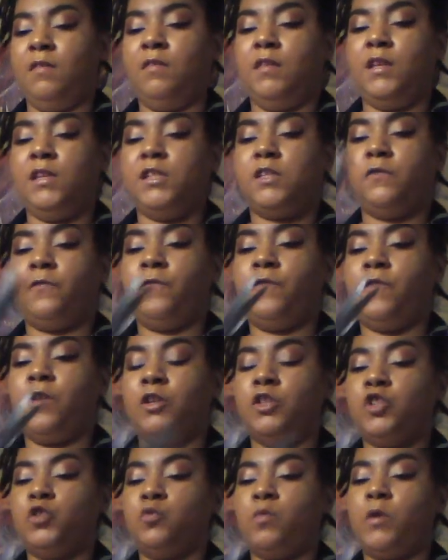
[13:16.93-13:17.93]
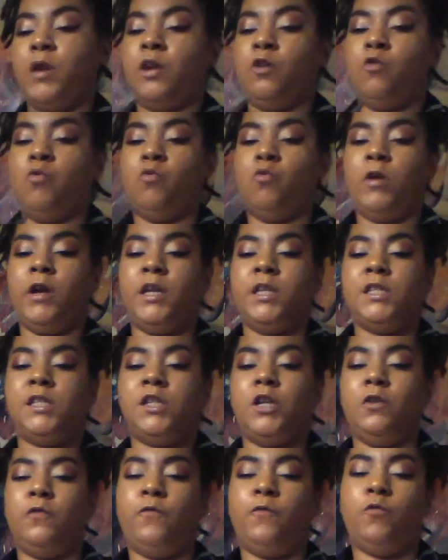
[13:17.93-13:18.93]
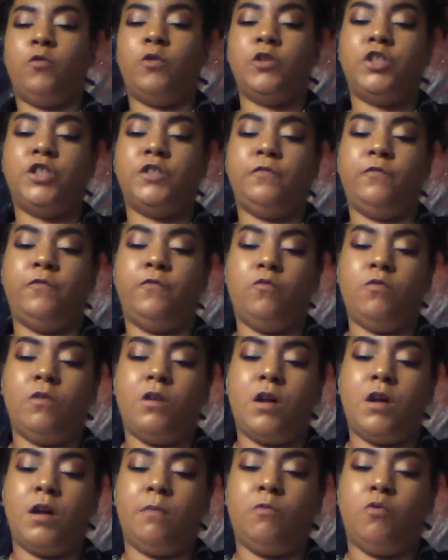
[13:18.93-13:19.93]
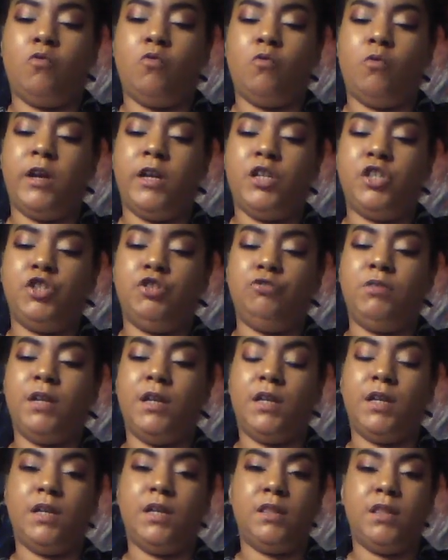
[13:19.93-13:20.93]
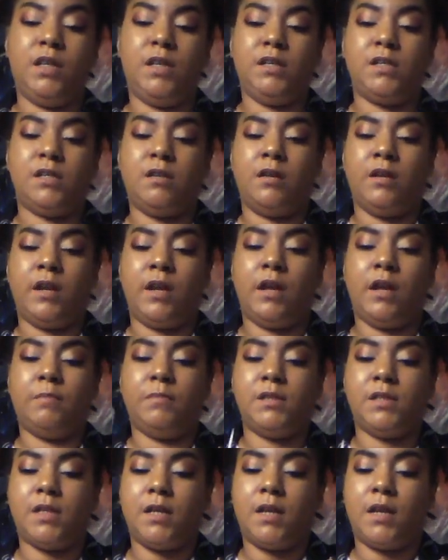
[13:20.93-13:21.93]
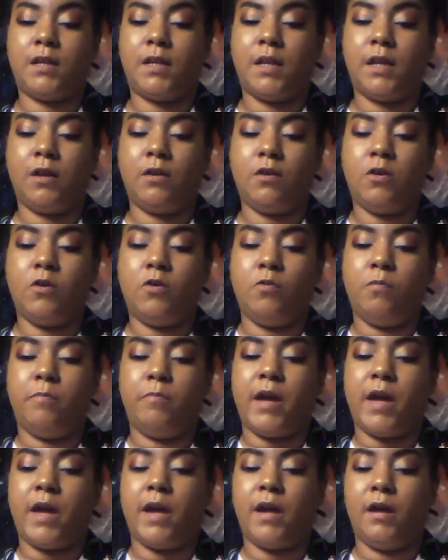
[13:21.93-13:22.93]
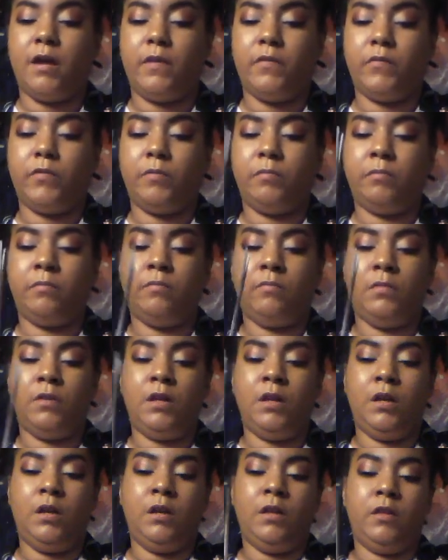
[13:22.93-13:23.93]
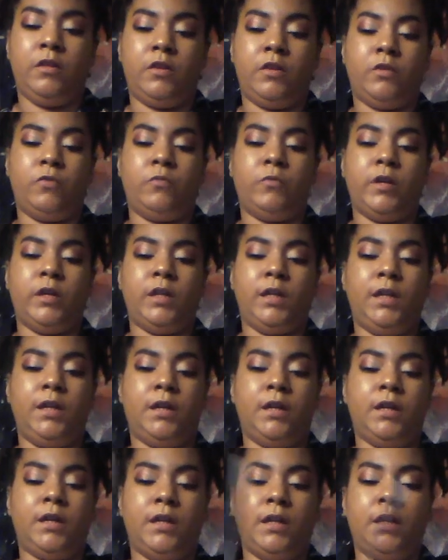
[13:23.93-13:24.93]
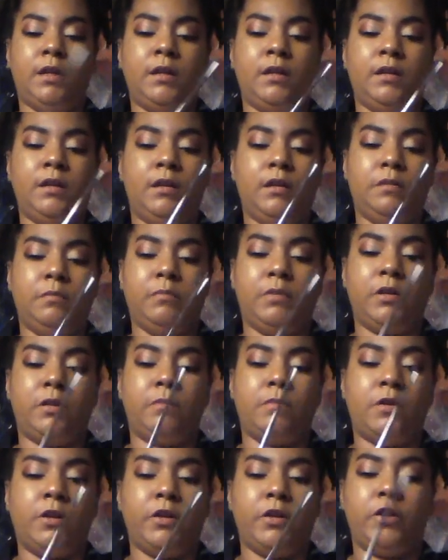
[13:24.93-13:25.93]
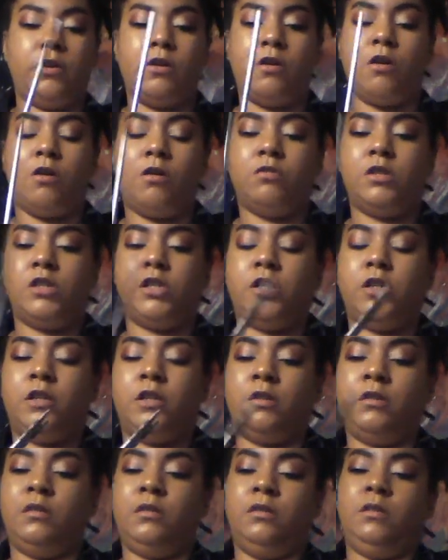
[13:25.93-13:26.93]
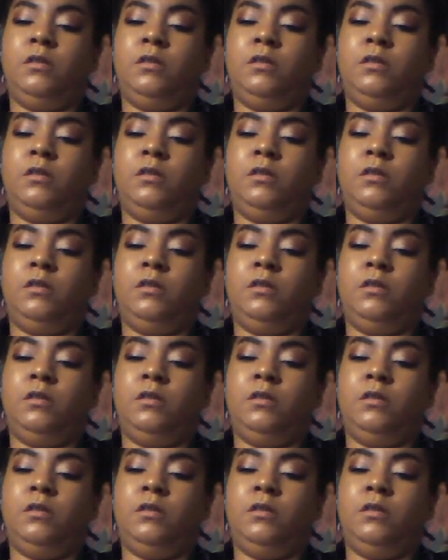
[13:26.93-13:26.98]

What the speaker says: These are feng shui coins, good fortune coins. You can get these on Amazon, like a whole bag of them. They're really good. Put them on your altar.